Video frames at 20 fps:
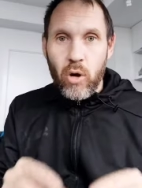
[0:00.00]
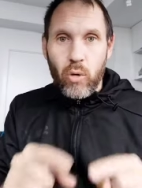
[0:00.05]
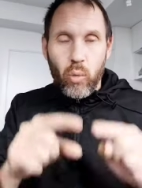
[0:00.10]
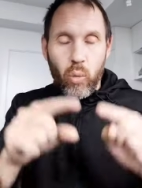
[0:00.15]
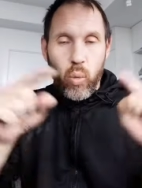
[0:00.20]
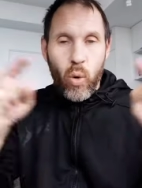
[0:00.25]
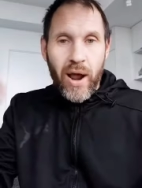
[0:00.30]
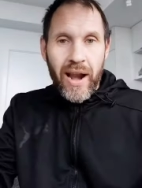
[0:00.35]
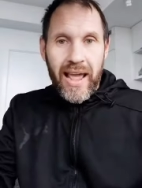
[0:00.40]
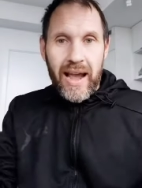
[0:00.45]

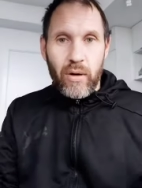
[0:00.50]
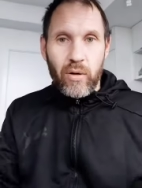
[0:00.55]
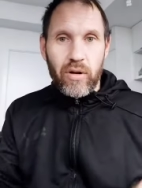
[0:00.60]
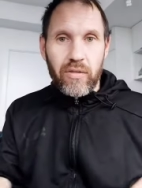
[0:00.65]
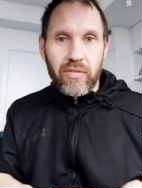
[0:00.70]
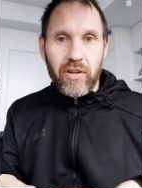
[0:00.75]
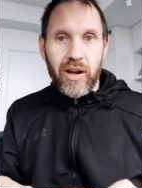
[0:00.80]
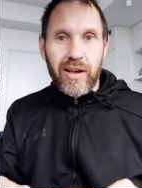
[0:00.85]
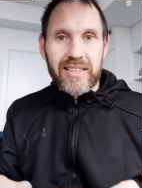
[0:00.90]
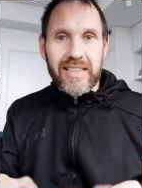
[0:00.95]
1 hour
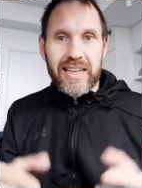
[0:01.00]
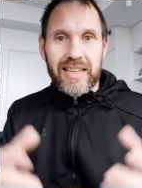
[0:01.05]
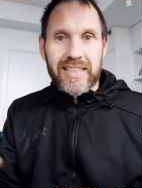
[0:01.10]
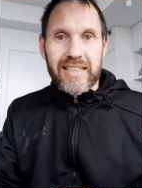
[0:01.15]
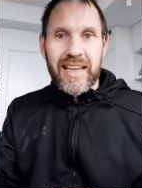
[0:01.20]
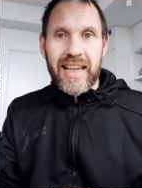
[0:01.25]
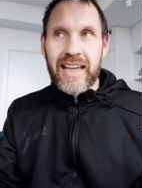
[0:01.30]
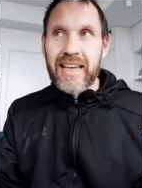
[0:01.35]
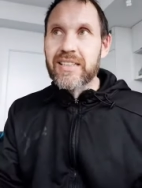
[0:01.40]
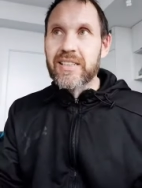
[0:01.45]
of content
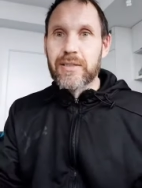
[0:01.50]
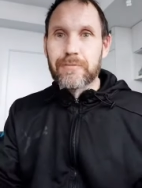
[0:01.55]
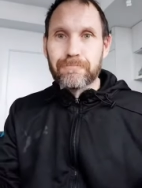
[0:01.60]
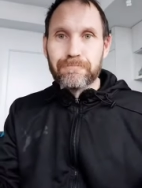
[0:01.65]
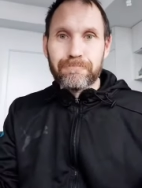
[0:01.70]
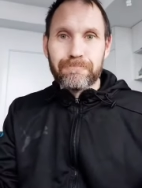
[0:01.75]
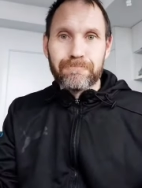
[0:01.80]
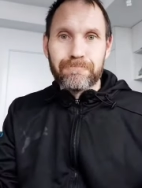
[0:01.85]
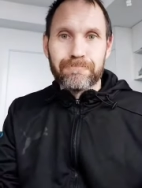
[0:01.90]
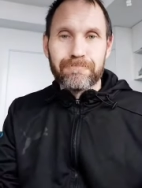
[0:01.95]
takes
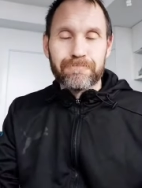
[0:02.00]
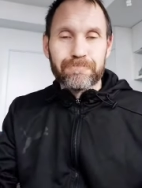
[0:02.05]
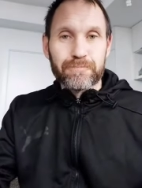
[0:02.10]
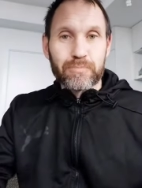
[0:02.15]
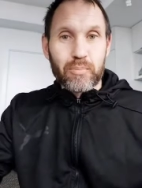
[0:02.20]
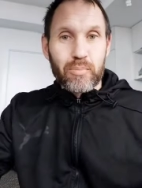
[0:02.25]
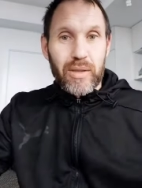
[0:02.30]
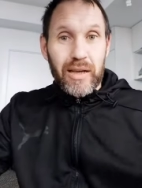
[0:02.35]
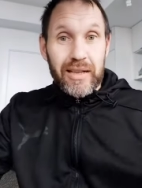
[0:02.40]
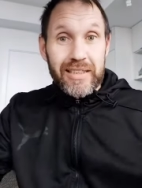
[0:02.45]

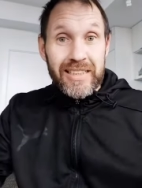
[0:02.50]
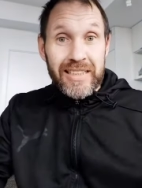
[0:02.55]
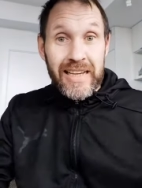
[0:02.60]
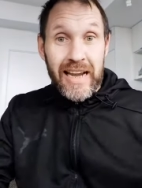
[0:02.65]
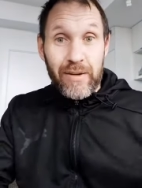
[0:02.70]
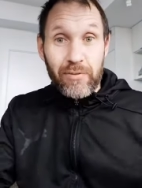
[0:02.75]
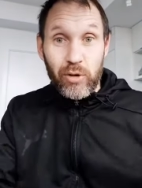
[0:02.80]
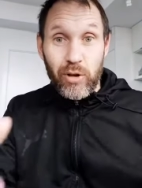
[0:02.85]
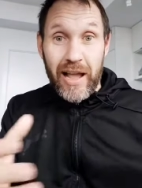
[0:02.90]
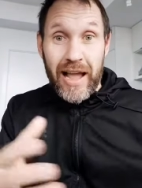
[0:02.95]

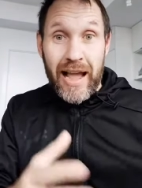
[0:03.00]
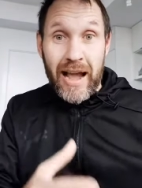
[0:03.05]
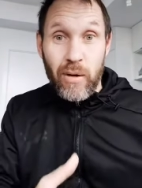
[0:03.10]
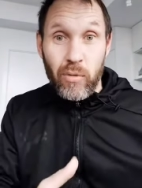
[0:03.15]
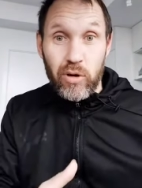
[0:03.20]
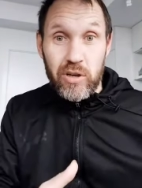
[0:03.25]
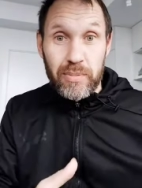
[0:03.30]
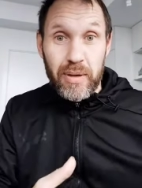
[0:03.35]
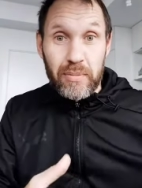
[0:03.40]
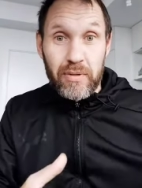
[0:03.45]
several
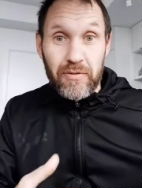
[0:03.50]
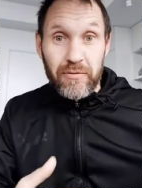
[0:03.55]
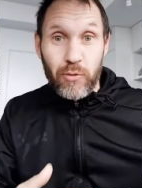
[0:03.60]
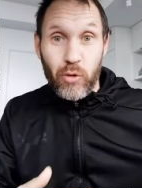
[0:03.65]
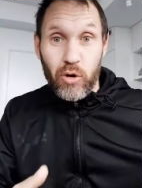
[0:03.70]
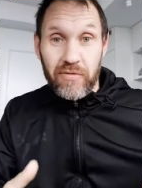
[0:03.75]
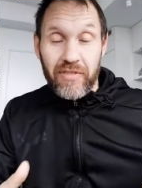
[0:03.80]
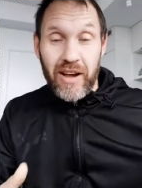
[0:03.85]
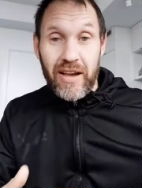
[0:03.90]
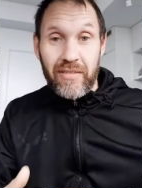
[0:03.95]
hours, maybe
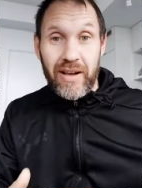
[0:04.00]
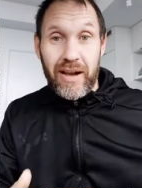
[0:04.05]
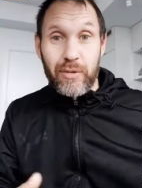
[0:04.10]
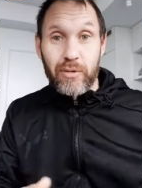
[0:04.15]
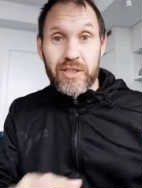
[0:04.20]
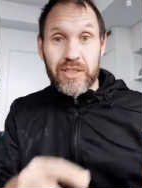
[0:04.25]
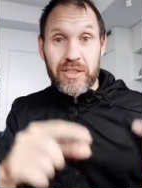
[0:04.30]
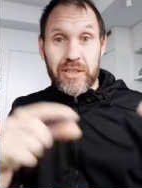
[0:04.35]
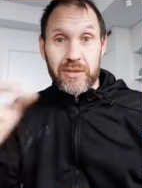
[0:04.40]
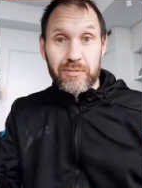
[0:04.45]
4 or 5
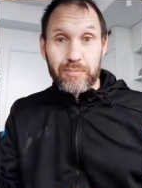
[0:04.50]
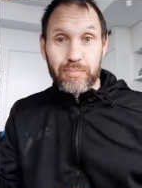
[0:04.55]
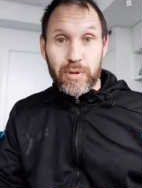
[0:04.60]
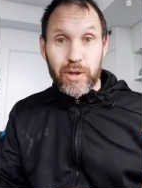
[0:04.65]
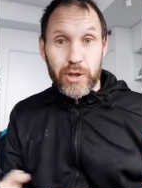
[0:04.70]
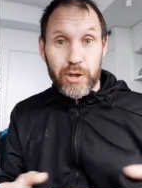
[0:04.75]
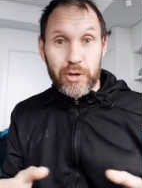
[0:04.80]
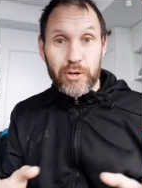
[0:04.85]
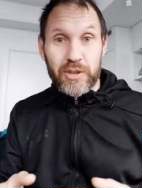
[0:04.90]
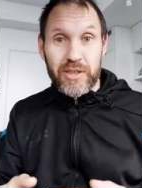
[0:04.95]
hours to
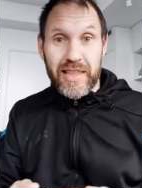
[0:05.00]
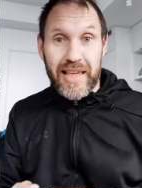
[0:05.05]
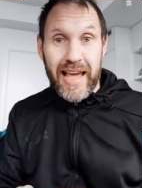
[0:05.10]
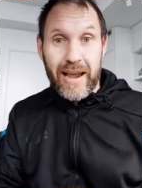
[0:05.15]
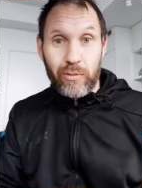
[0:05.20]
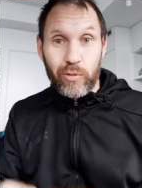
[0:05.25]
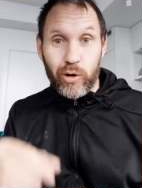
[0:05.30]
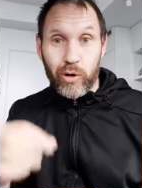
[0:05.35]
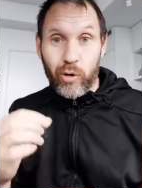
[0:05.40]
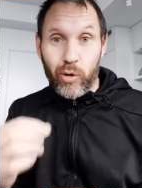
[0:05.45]
produce
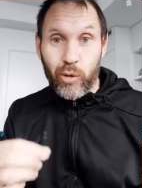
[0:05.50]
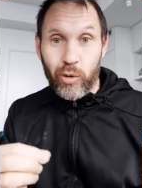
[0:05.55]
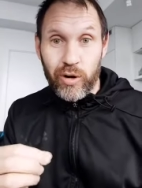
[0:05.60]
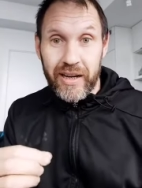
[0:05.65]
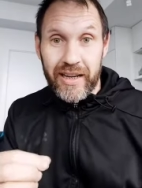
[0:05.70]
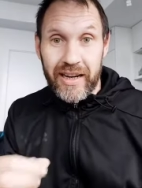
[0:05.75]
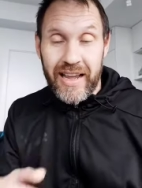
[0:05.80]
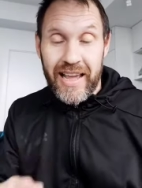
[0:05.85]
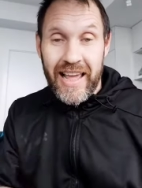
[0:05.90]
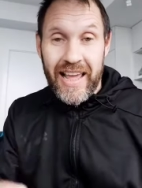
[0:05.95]
that,
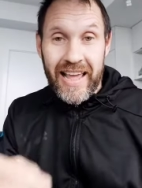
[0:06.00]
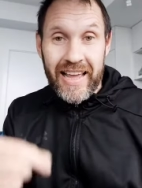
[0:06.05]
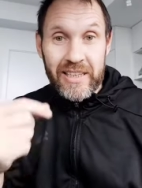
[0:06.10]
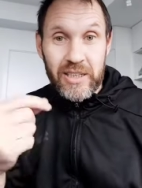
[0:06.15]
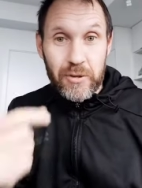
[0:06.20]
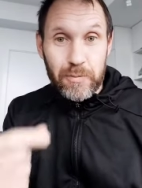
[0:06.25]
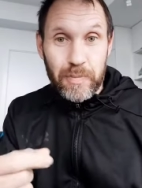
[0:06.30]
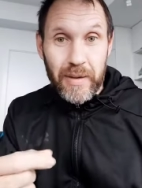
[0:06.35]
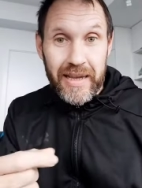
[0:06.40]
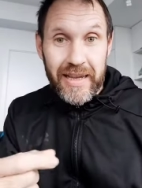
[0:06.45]
record it,
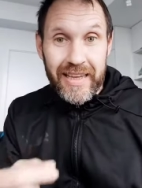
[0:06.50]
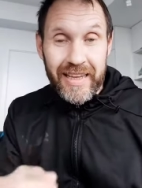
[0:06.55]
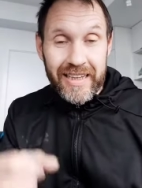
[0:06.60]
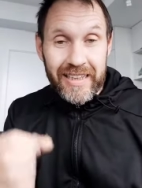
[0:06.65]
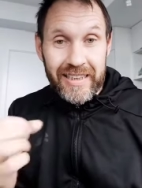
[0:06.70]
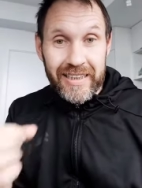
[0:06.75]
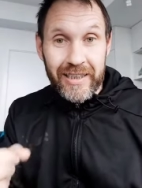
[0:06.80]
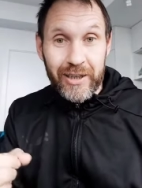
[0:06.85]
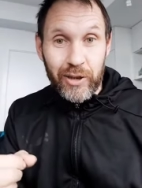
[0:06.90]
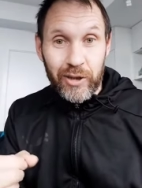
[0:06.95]
and speak it
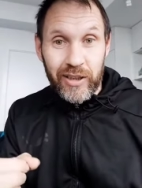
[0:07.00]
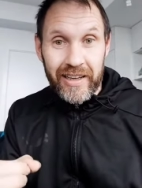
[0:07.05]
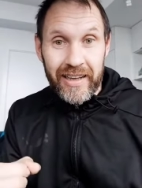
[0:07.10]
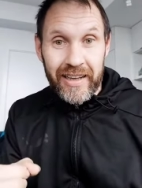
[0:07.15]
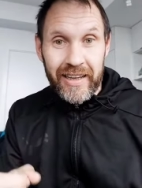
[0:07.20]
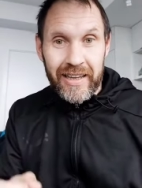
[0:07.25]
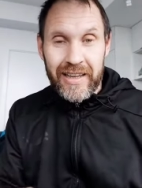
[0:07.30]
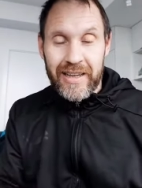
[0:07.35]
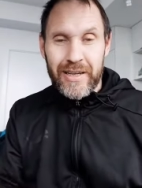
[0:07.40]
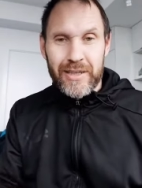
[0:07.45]

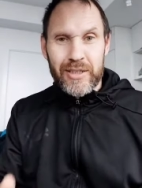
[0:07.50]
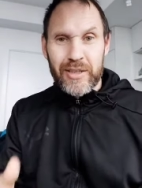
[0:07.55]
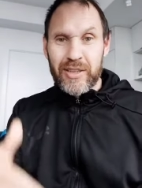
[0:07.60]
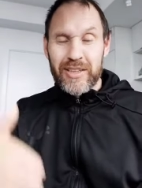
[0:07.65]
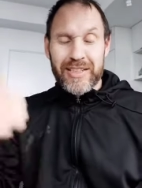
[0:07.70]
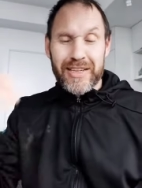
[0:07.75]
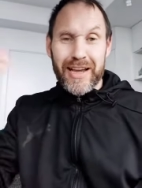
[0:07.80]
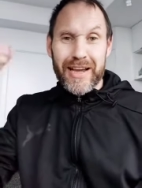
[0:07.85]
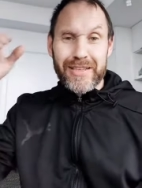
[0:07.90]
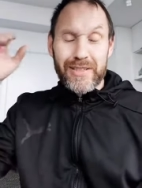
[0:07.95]
clearly. So
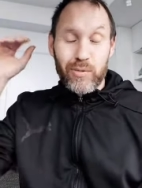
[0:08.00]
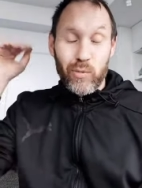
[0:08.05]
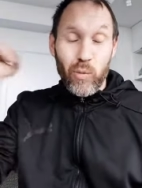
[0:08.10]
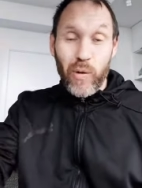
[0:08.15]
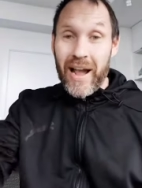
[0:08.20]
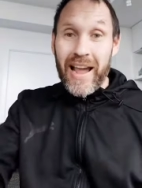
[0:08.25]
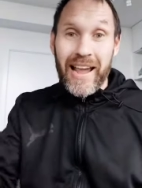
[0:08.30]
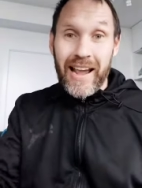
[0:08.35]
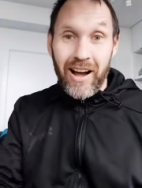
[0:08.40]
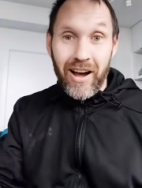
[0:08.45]
this guy's
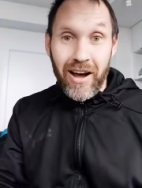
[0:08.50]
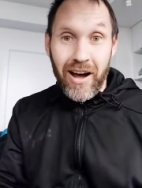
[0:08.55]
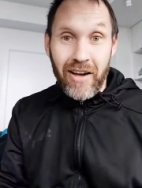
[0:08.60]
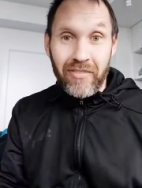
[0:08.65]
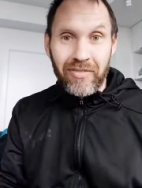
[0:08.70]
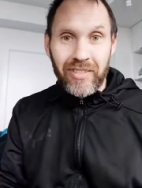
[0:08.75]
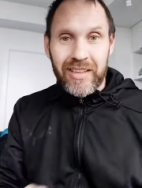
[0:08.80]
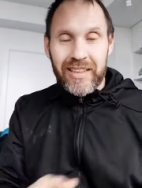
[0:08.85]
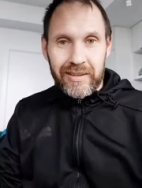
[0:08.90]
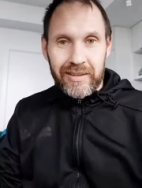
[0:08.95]
way
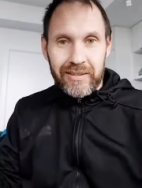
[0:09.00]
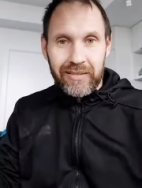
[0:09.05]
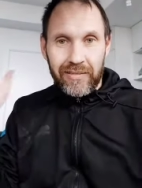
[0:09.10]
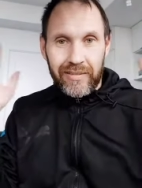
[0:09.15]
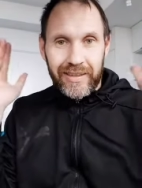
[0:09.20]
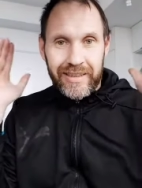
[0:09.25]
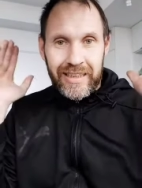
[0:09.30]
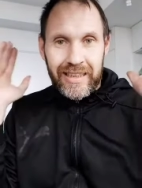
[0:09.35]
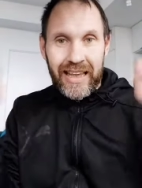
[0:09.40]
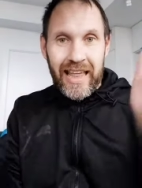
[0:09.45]
off.
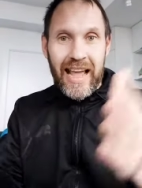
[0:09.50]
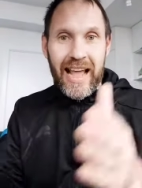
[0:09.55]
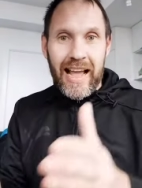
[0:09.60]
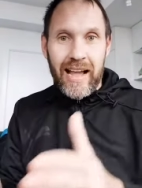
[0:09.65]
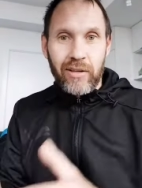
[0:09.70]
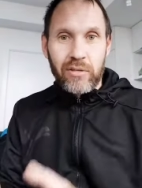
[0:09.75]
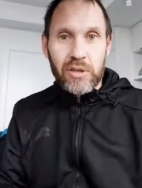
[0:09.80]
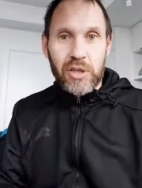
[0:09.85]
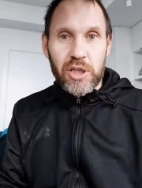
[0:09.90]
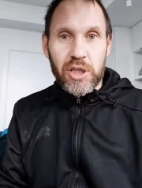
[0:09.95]

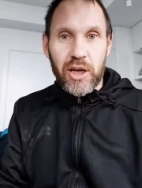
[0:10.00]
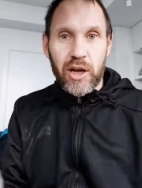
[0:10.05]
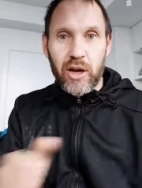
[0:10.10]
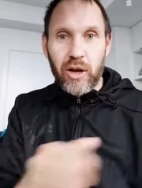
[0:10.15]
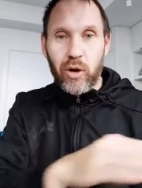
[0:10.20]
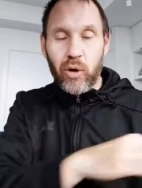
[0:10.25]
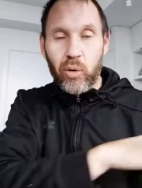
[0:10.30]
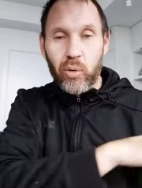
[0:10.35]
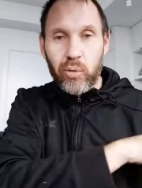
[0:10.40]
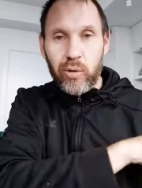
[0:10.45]
Clown
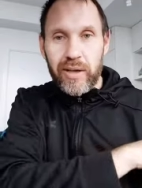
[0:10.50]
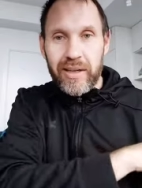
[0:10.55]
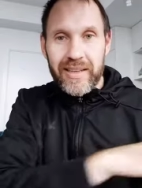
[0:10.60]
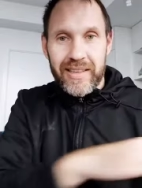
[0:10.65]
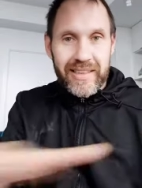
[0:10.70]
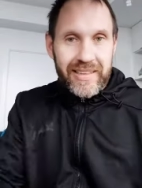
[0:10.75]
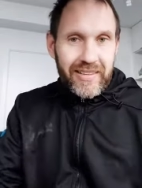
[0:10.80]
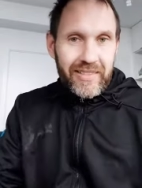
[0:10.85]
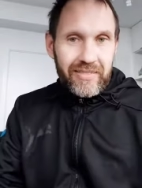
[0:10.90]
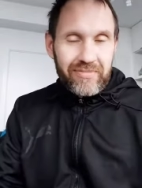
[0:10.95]
show.
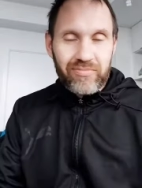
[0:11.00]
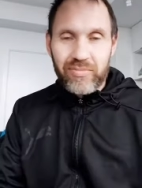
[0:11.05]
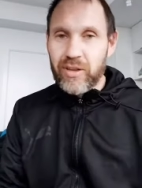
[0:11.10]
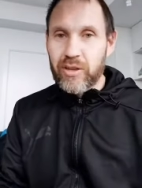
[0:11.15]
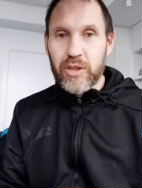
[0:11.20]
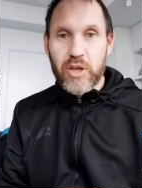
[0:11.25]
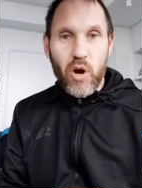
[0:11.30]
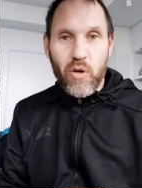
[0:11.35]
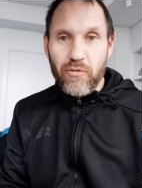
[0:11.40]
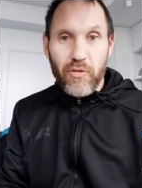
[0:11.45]

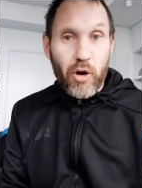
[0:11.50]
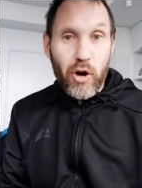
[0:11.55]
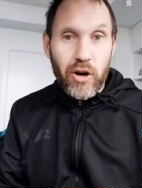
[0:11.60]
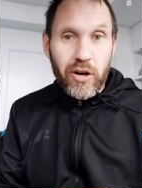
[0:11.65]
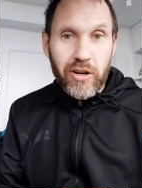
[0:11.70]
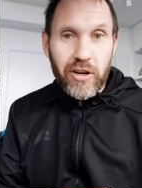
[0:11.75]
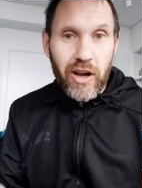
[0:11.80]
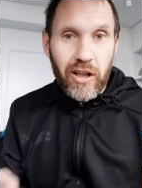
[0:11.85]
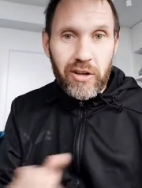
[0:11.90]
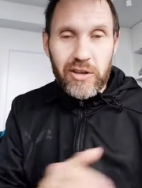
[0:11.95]
There's no
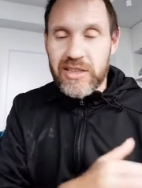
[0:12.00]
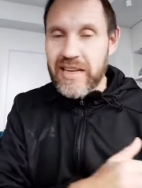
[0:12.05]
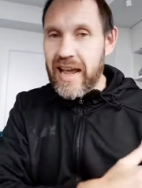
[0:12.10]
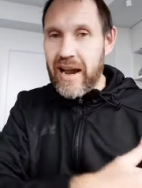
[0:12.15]
$400 an